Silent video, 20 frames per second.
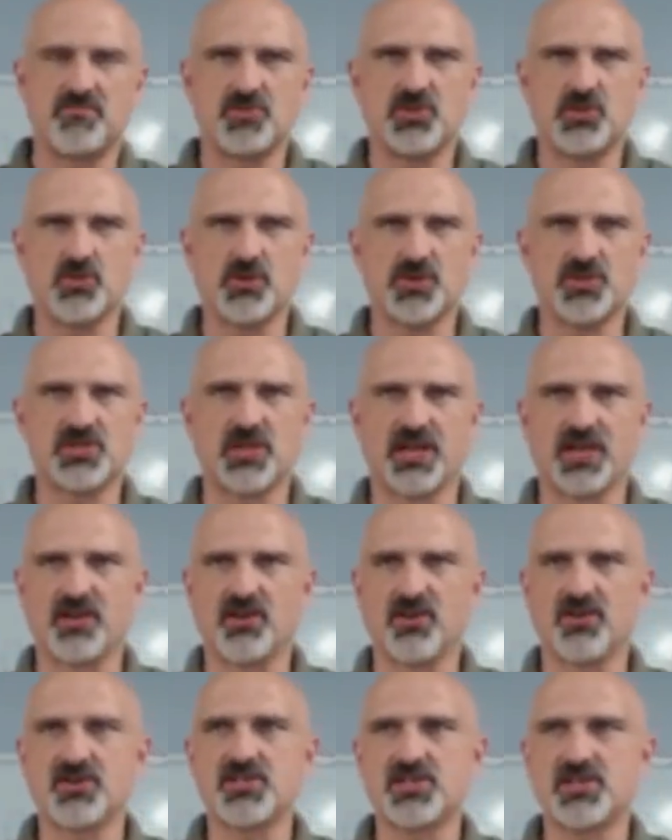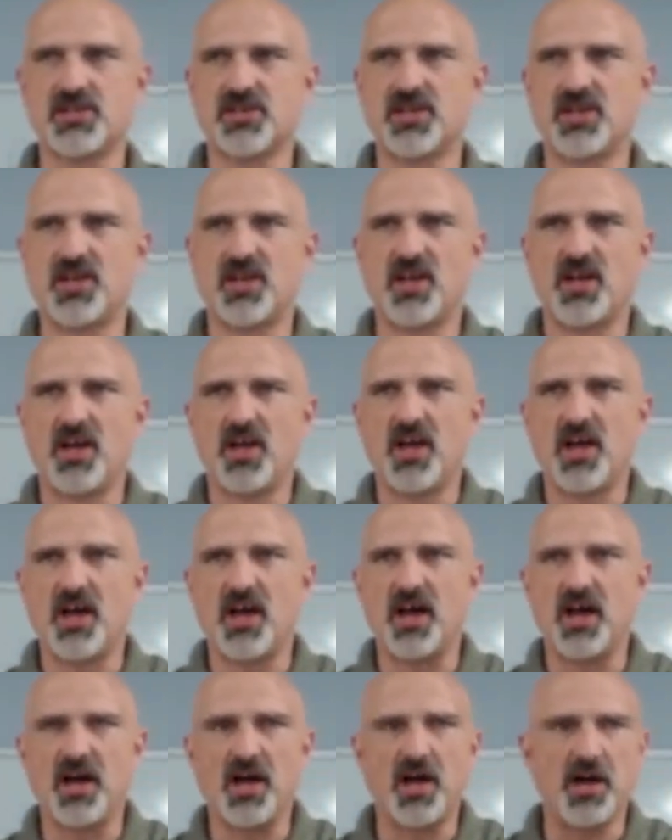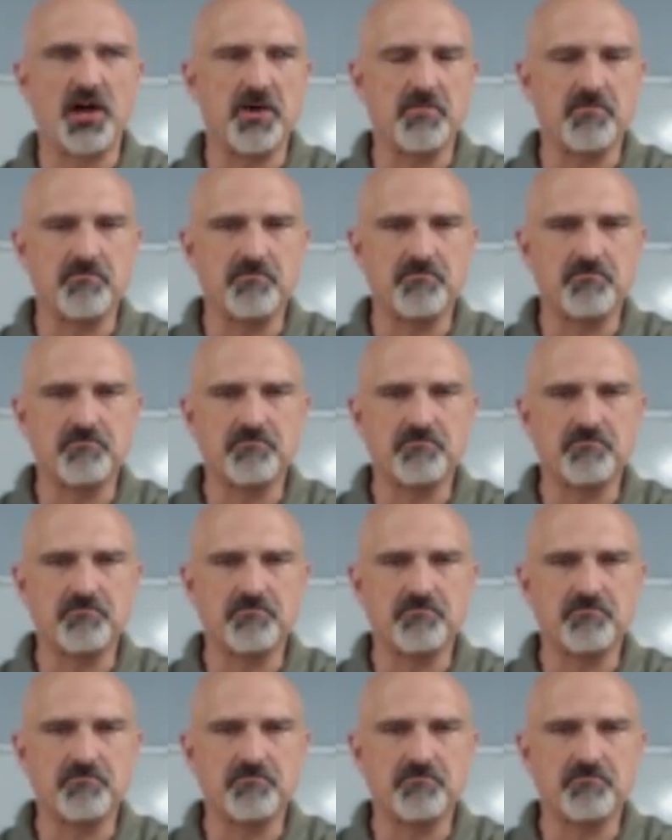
Jewish thinkers. Who